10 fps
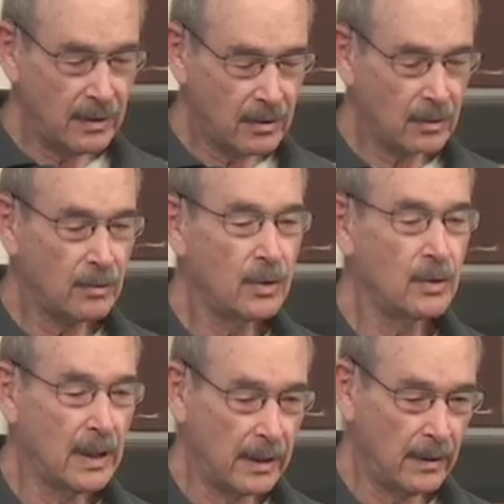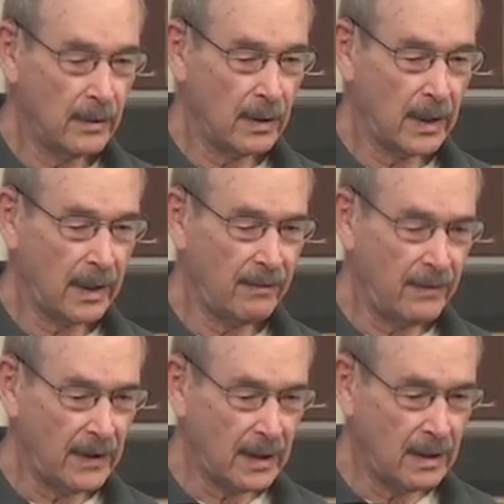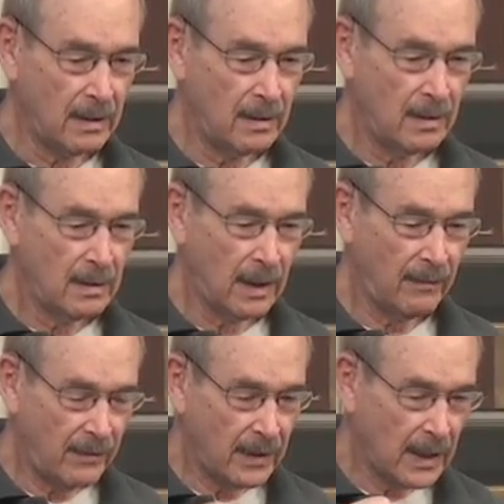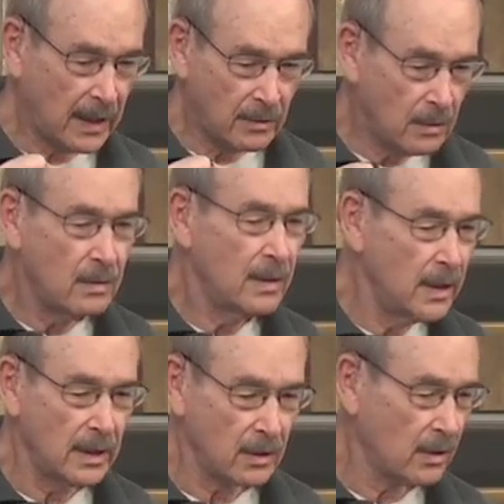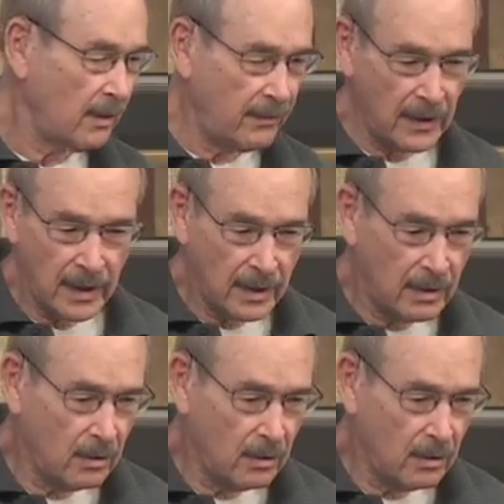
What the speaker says: it, so do that. Like I felt like doing this, or I felt like